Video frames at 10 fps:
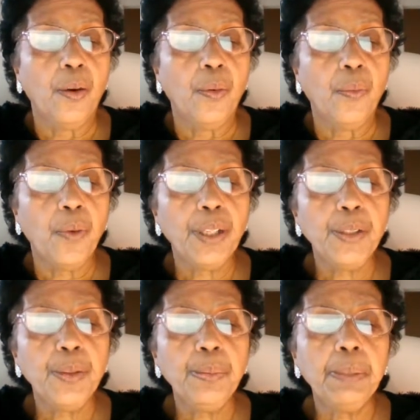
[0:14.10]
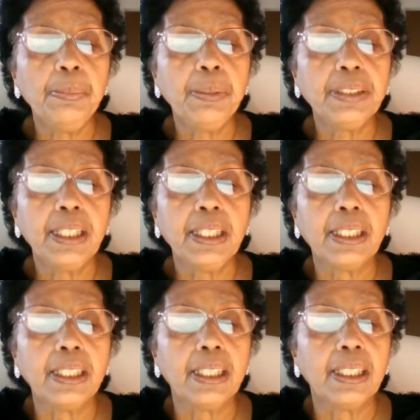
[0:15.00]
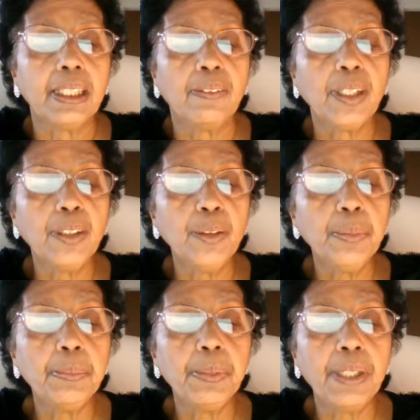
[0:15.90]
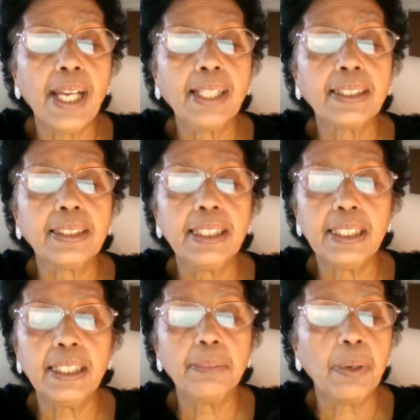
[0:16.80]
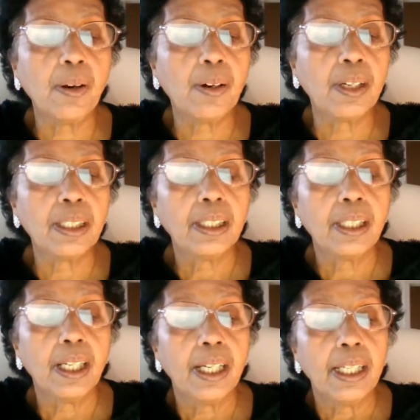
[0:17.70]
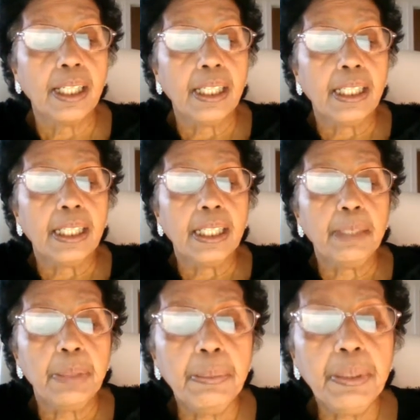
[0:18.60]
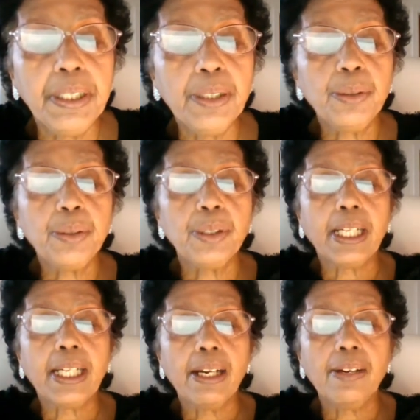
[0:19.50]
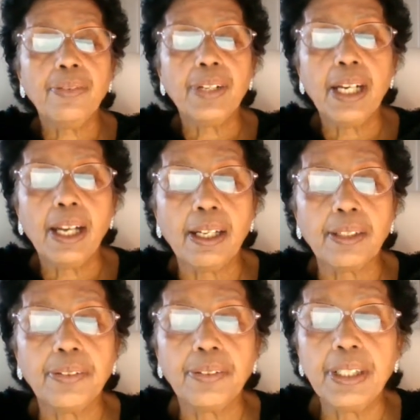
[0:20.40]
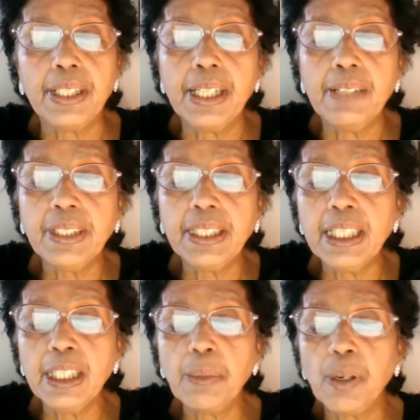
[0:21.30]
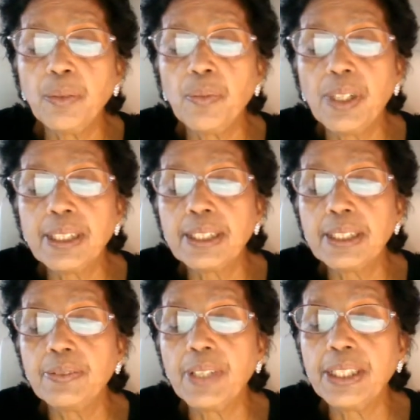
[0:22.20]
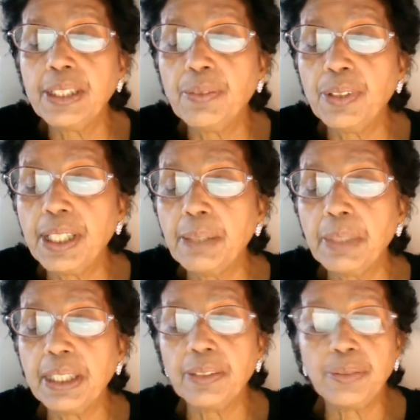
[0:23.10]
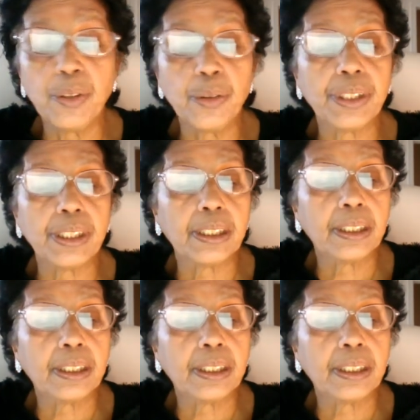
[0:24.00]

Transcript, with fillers: Why do people think, why do people lack thinking power? It may be due to a carefree life, never think about what's waiting for them in the future.